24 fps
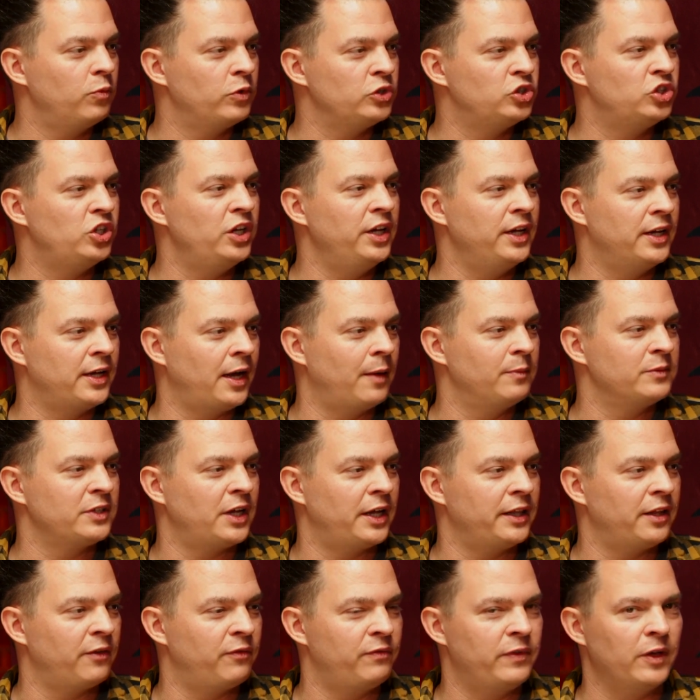when she comes
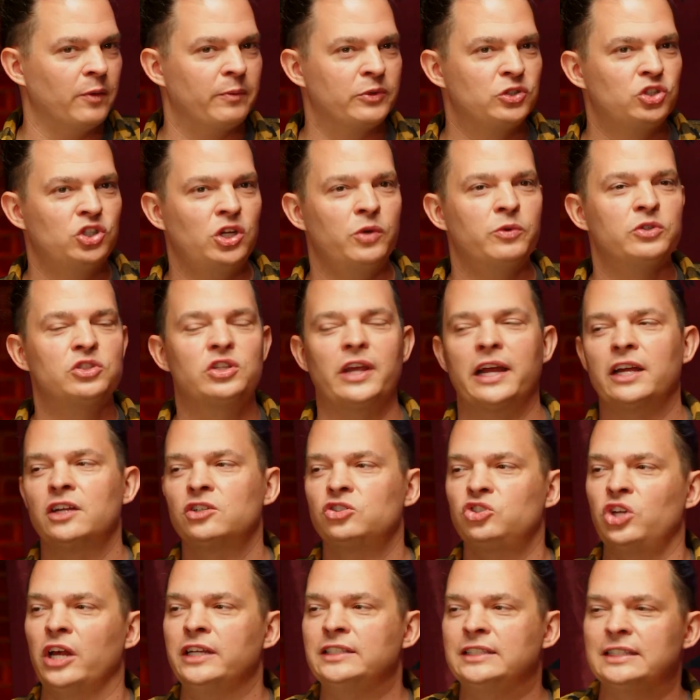on the field. But she yeah. was like
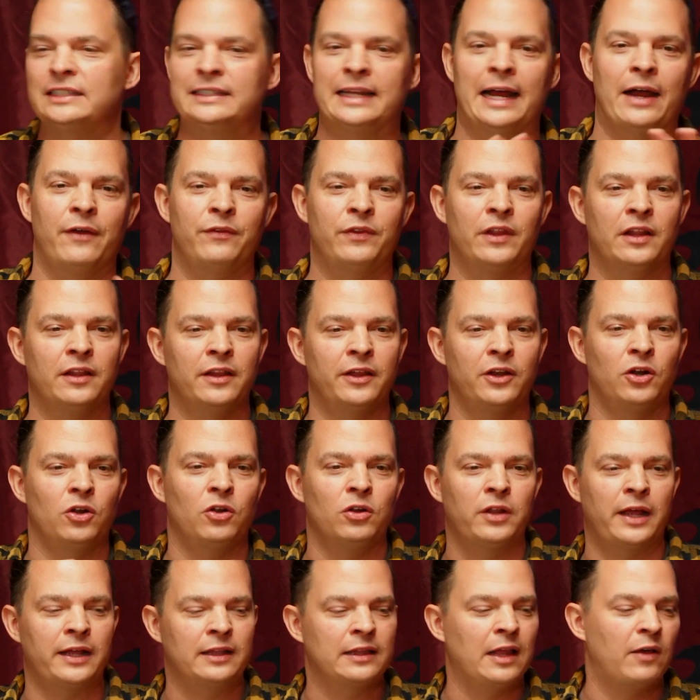chasing down the little
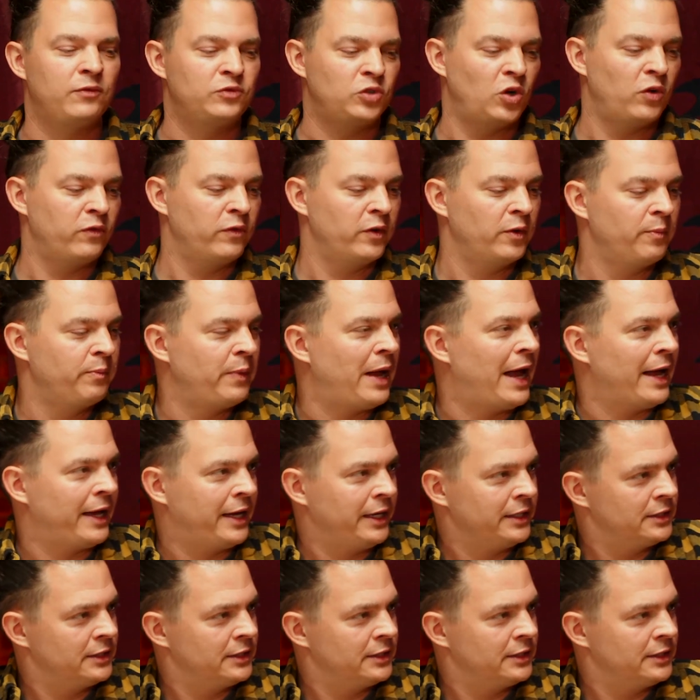like leftover pockets.